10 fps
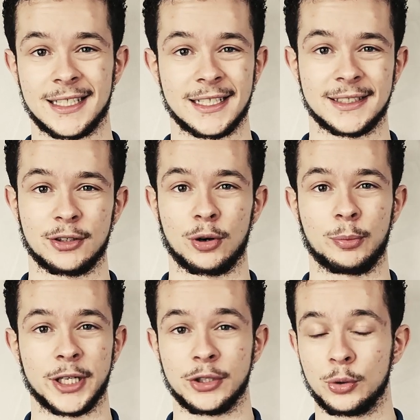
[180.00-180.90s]
is like
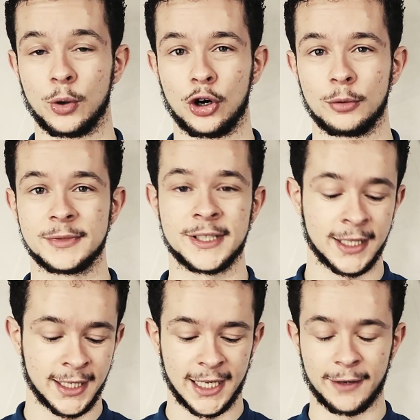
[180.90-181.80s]
0.2 ohms.
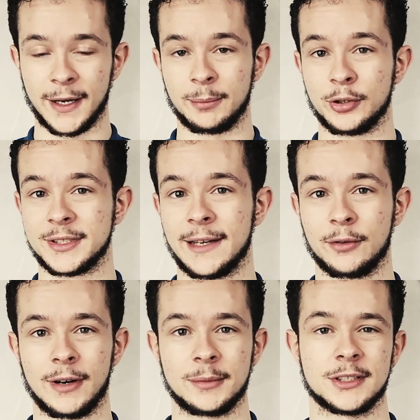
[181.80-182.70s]
If I put
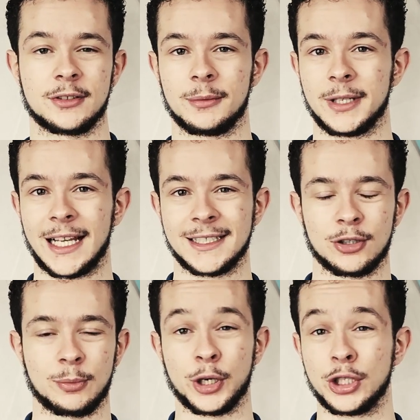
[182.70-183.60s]
7 wraps, it's going to be like
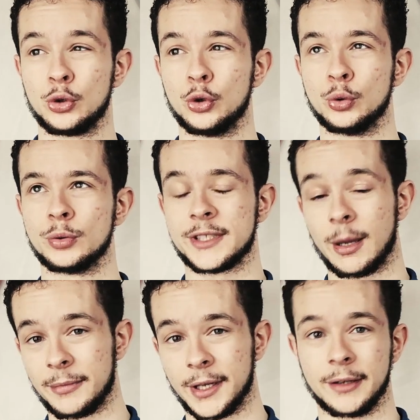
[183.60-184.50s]
0.2
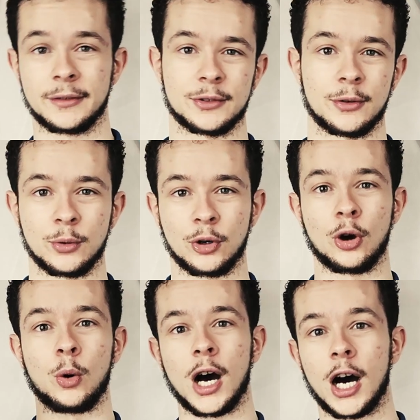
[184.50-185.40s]
something. So it will
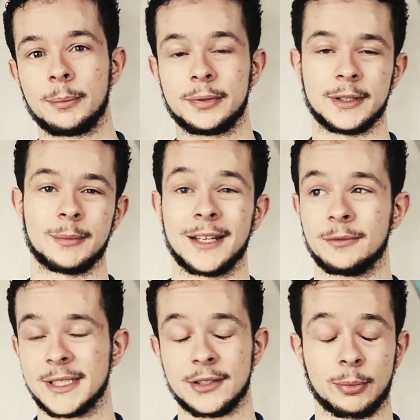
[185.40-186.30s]
go up. It might
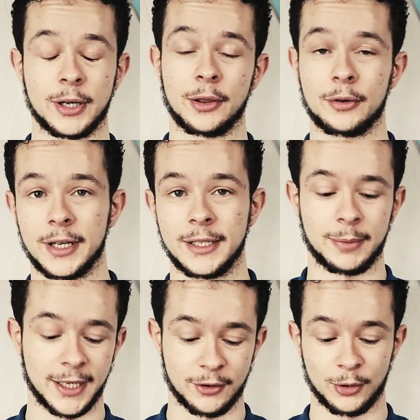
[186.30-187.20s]
even be 0.3
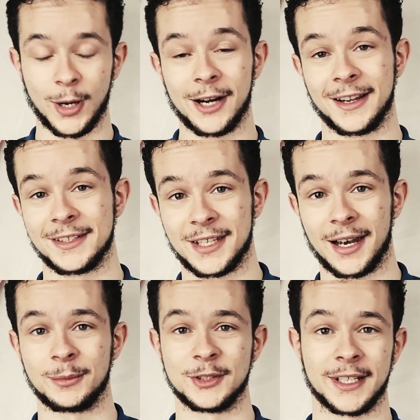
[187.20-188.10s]
depending on the wire gauge
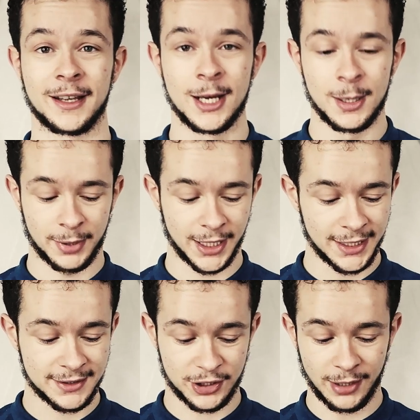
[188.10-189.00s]
that I'm using. But
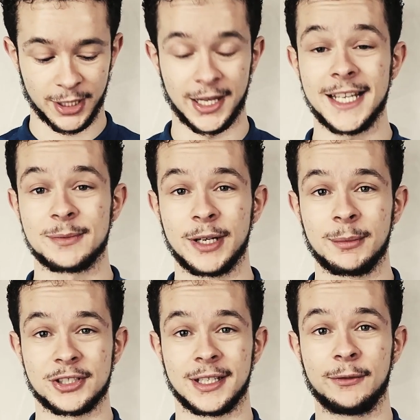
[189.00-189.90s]
ladies and gentlemen, that is
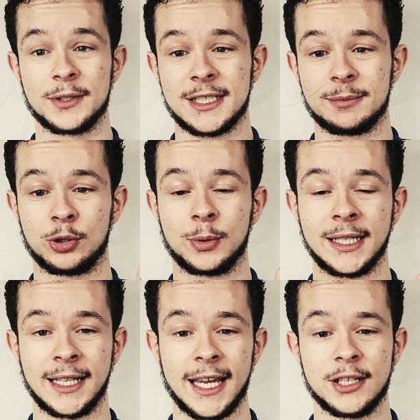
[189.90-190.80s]
pretty much the differences
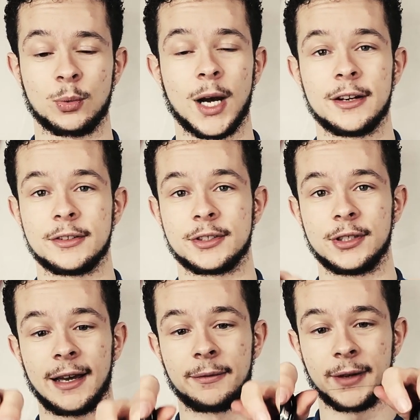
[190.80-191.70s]
between gauge
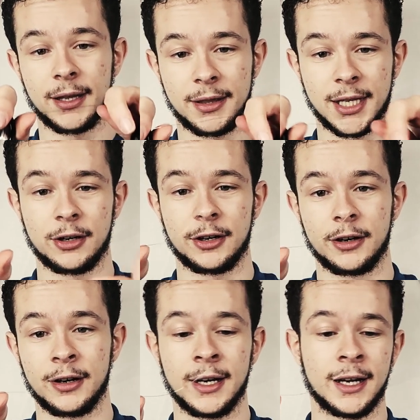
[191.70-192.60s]
wires. You have
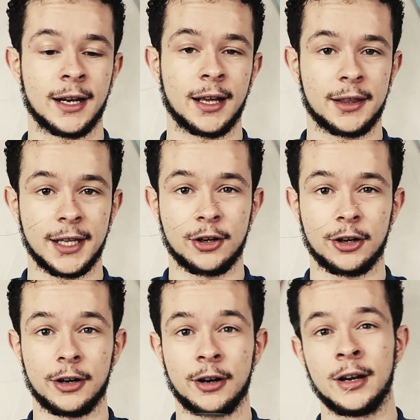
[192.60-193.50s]
thinner,
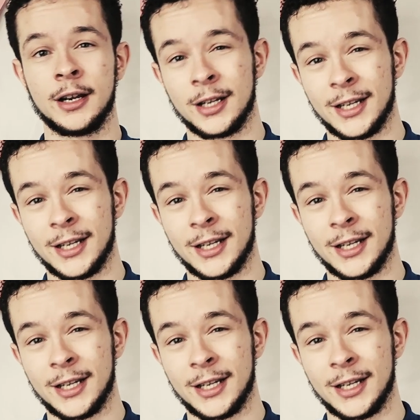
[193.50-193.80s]
thicker.